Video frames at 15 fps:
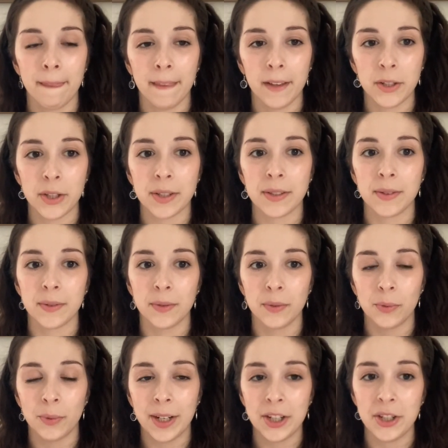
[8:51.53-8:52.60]
just
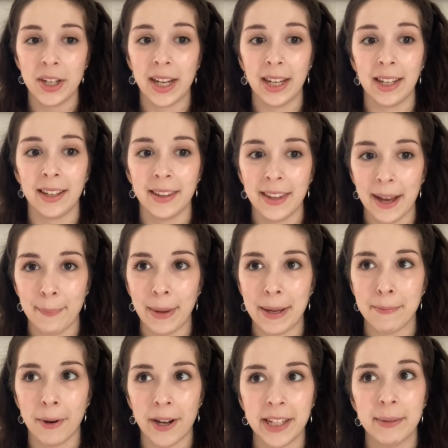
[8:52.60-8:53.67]
wishing that my
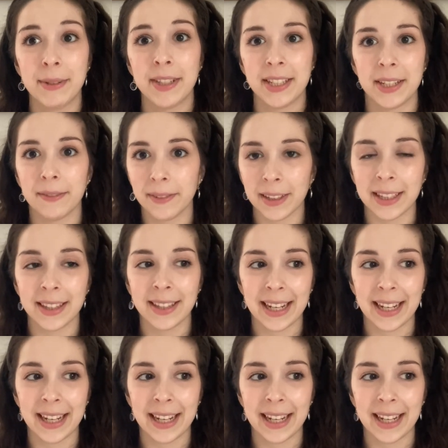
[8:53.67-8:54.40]
body was different,